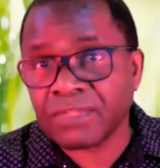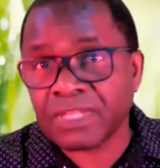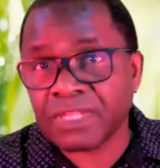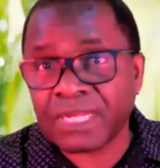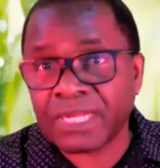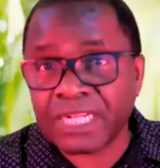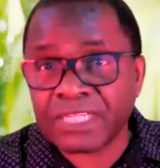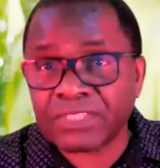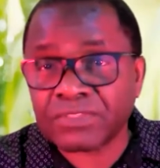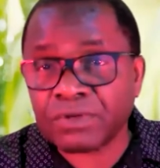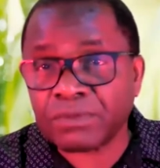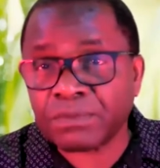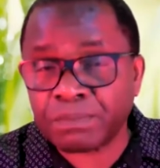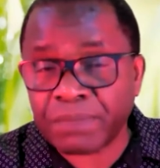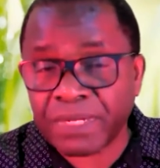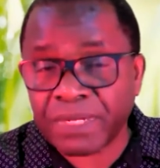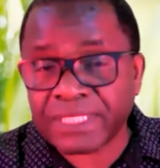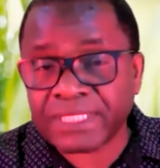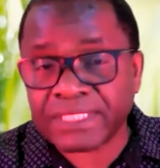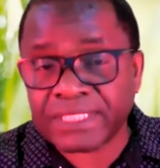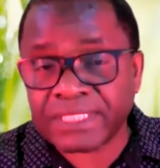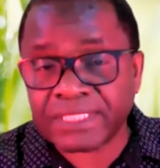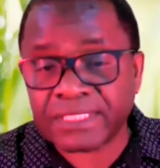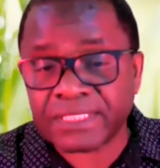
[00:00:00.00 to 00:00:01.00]
rite of
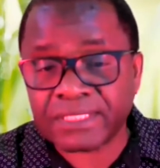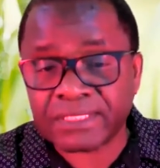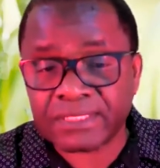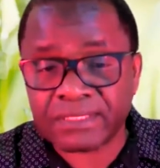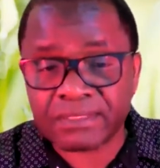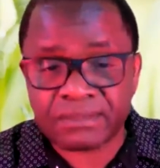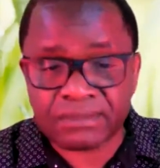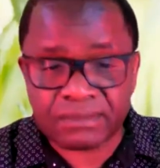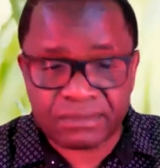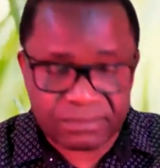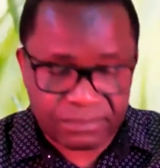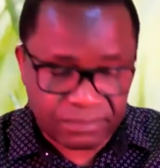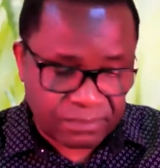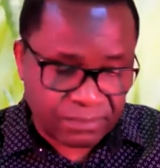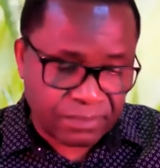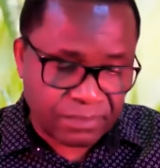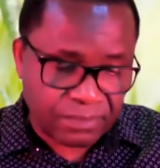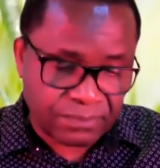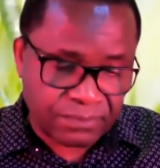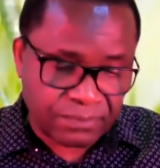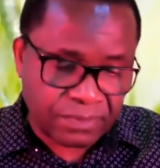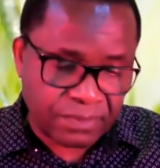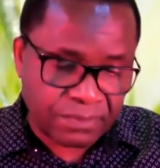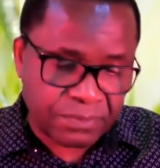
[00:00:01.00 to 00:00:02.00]
passage,
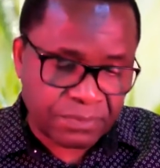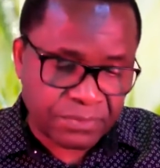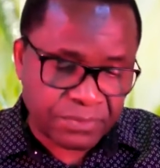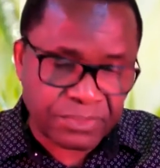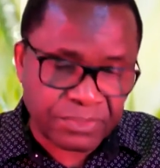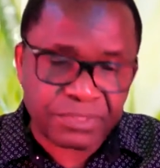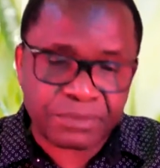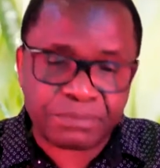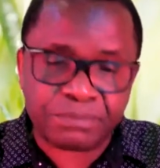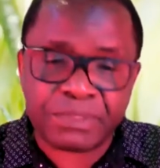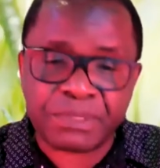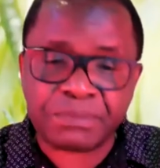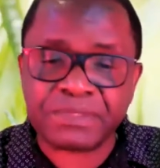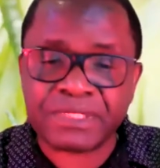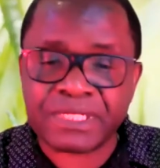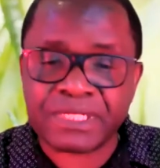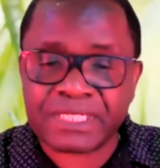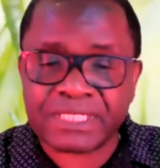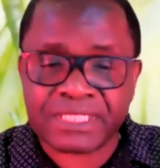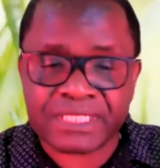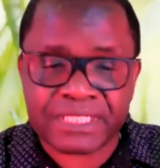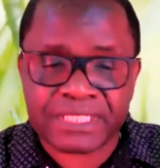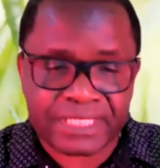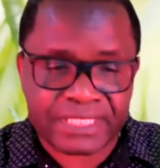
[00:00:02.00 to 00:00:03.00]
you have got baby
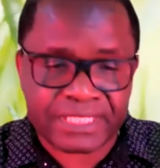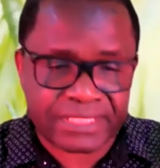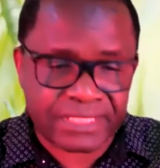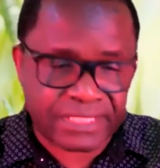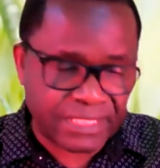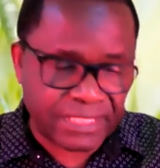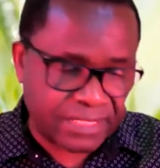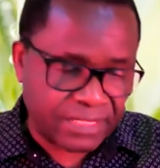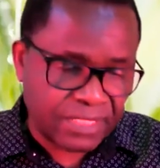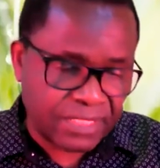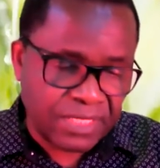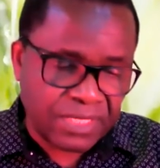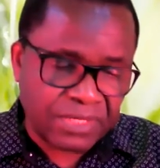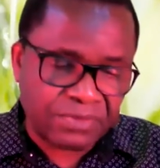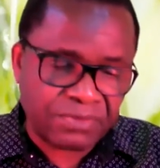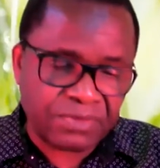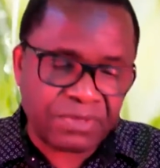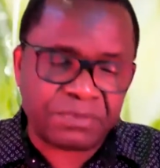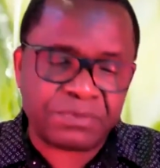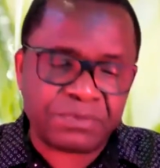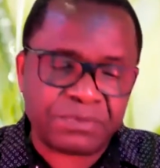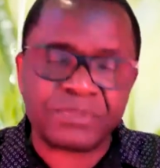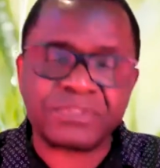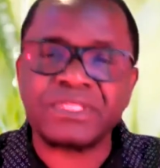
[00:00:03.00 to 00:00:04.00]
dedication,
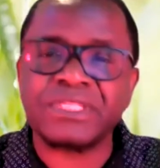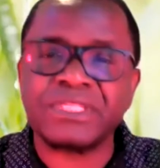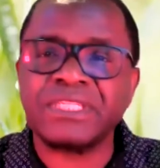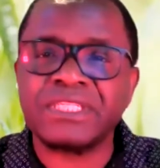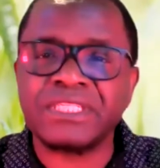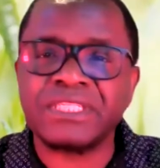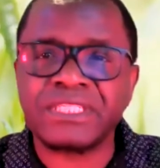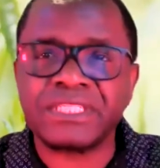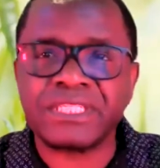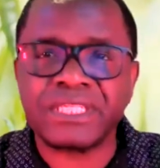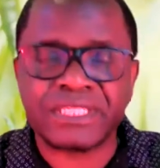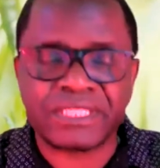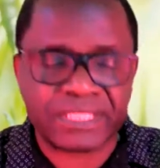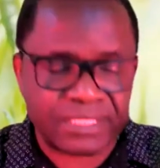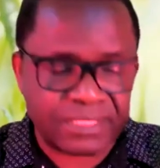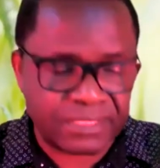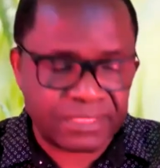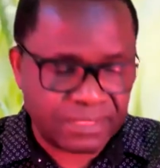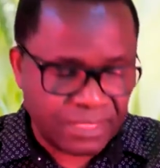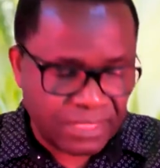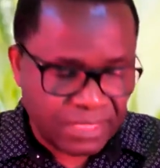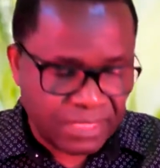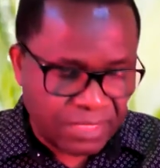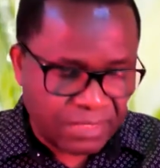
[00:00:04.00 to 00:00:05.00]
you have got
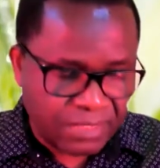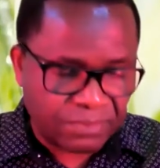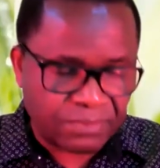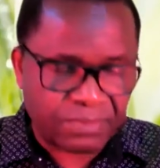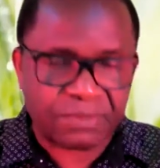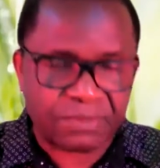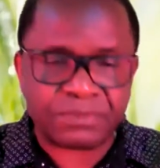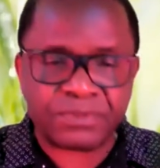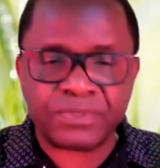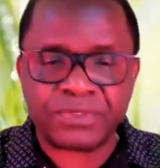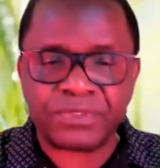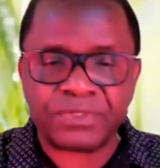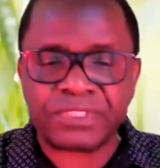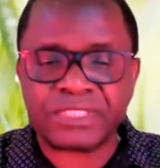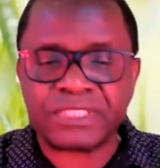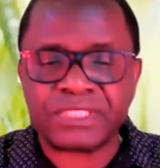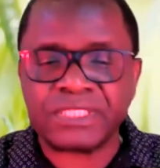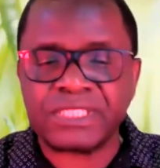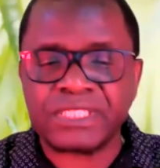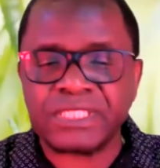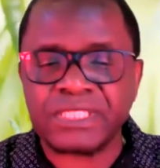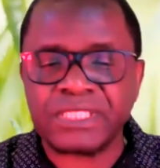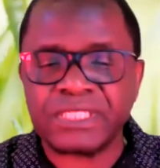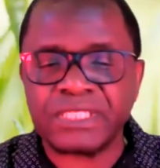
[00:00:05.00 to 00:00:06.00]
initiation, you have got
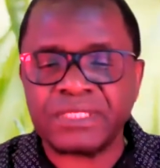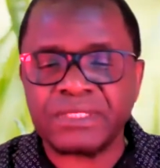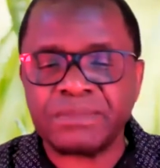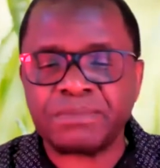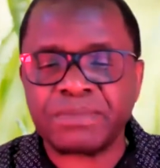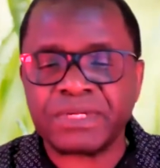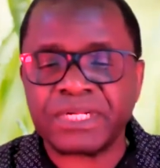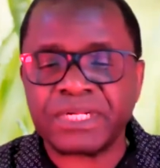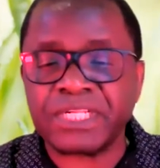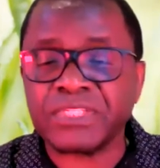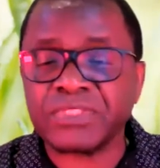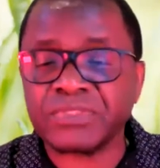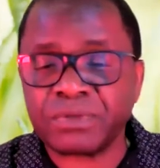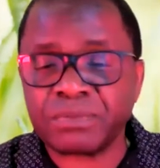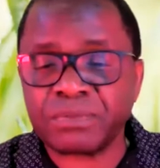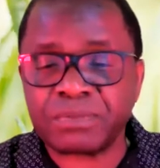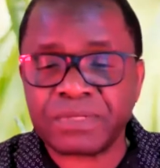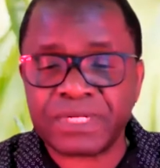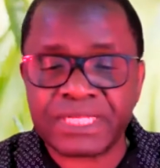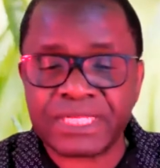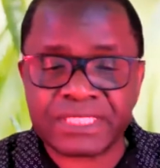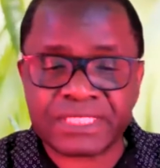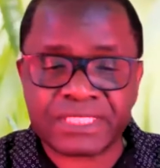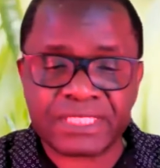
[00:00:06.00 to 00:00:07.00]
the parental
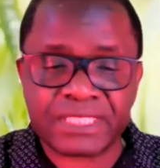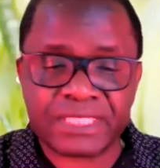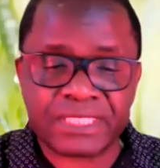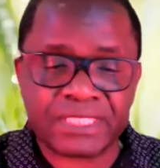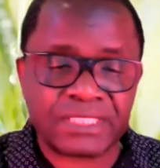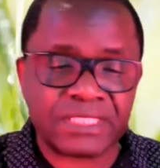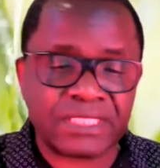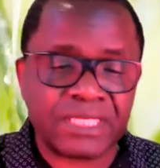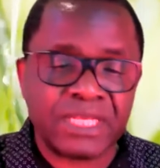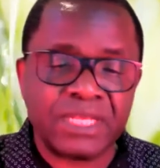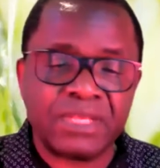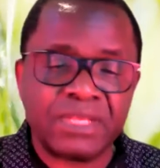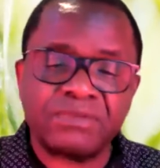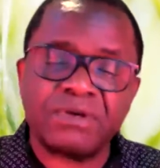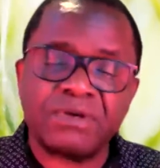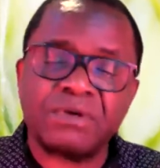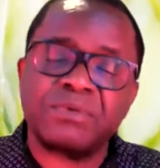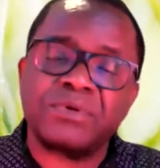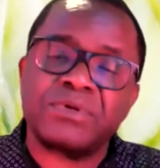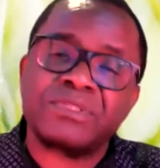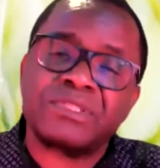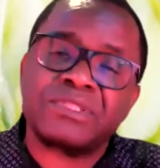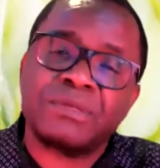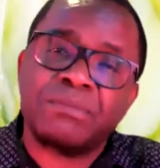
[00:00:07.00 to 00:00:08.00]
blessings, you
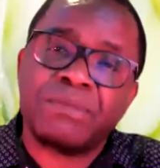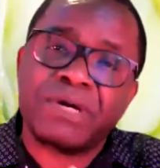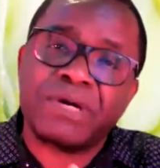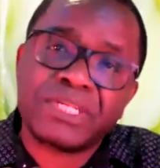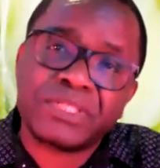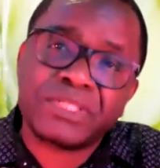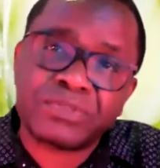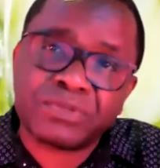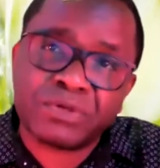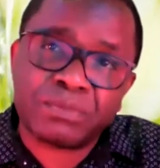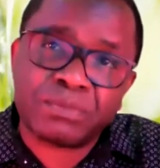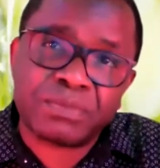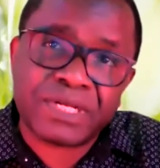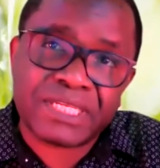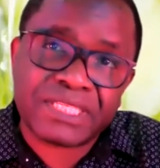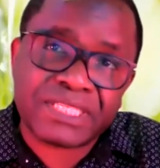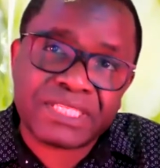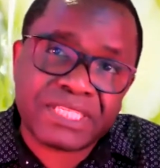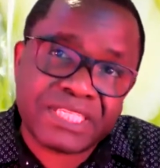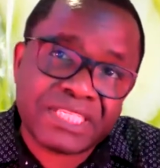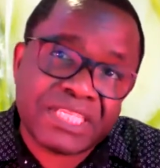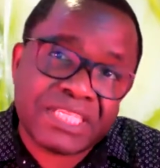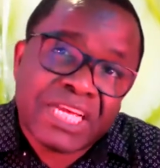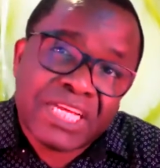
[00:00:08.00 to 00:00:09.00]
have got the marital
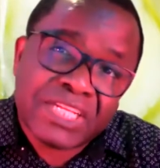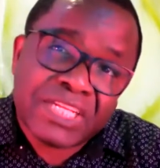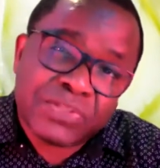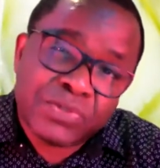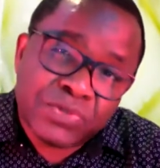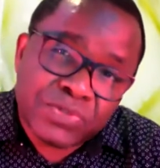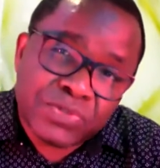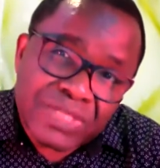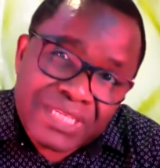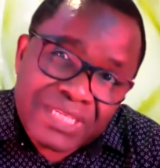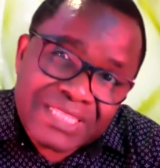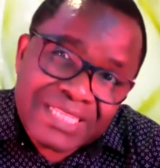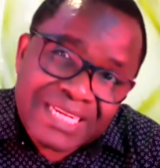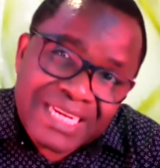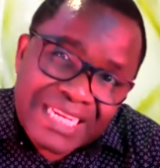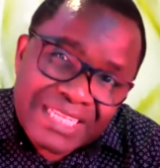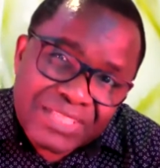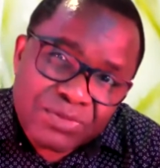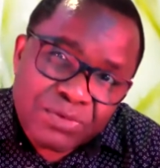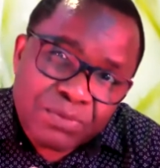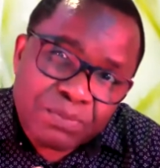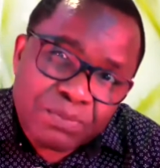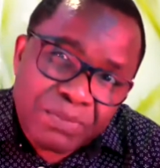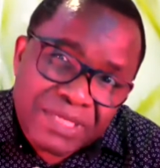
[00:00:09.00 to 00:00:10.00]
blessings. Those are the
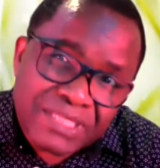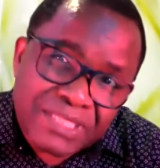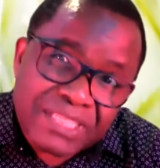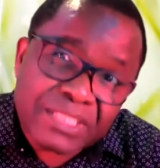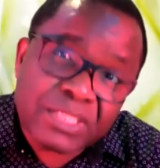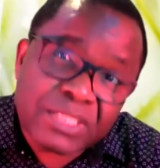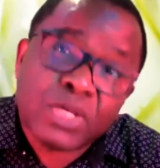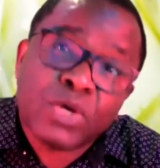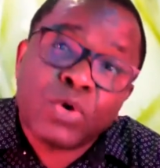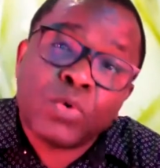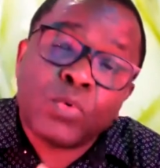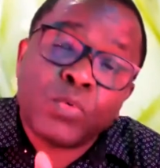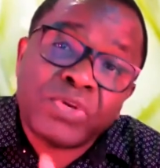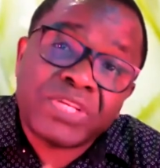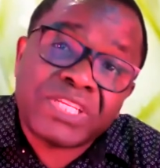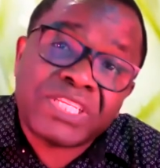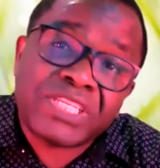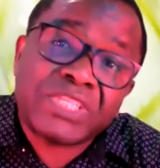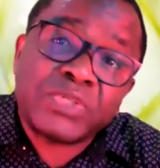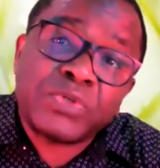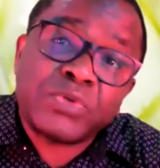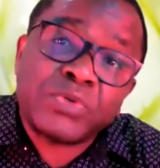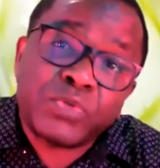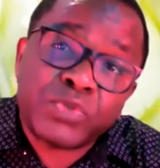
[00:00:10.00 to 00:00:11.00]
rite of passage
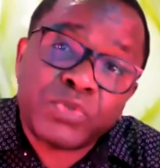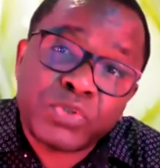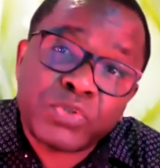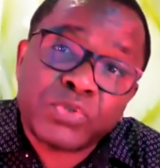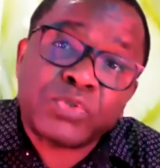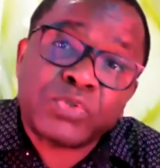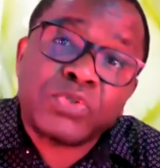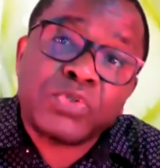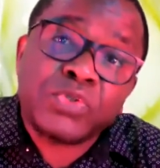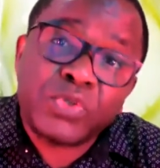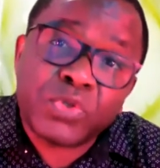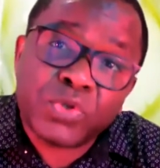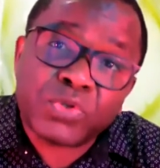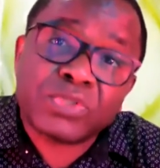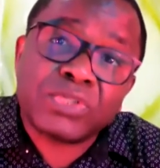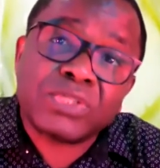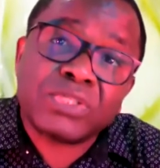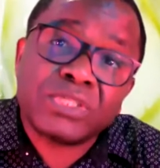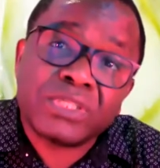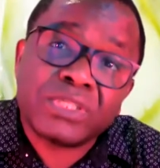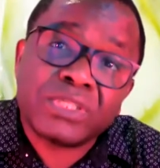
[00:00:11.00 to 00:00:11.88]
which you should not